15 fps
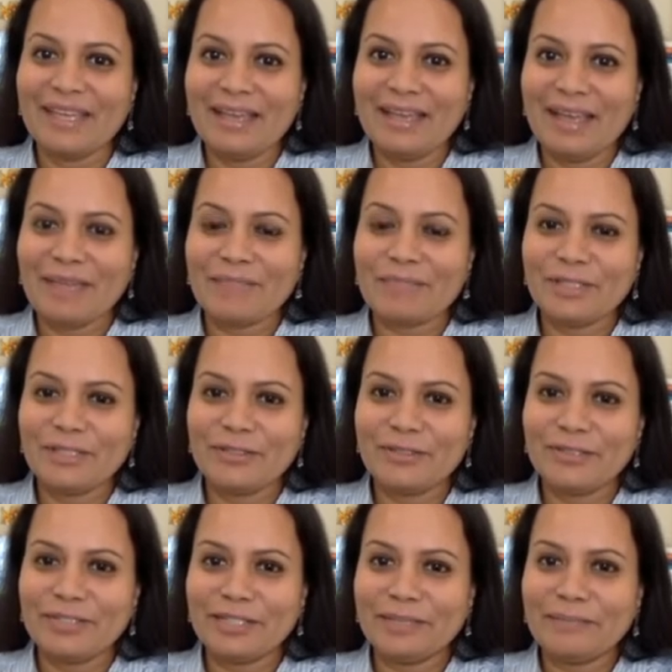
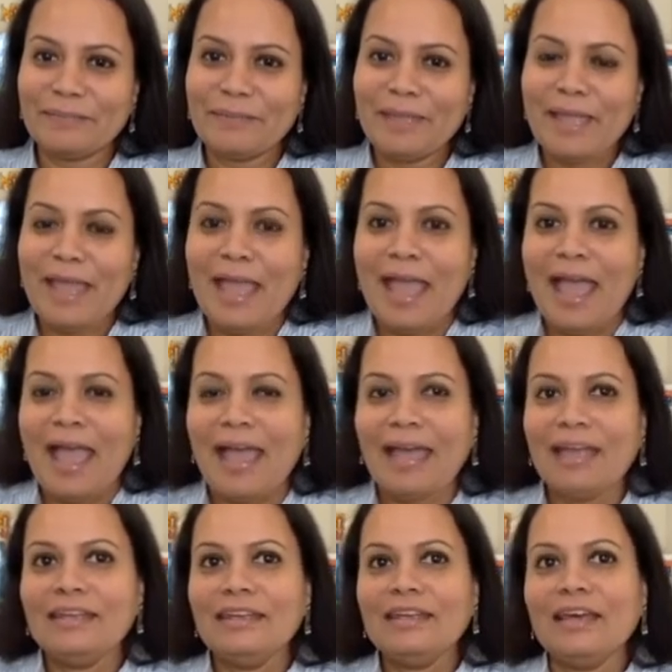Absolutely.
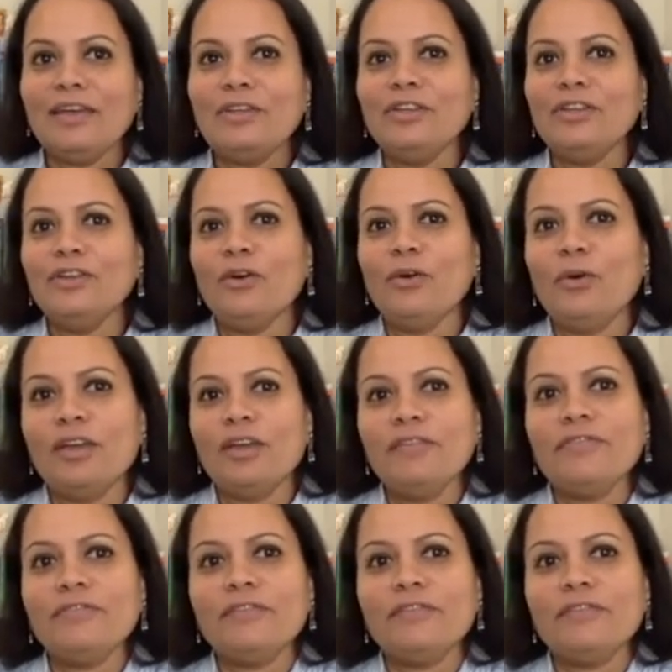And, you know, if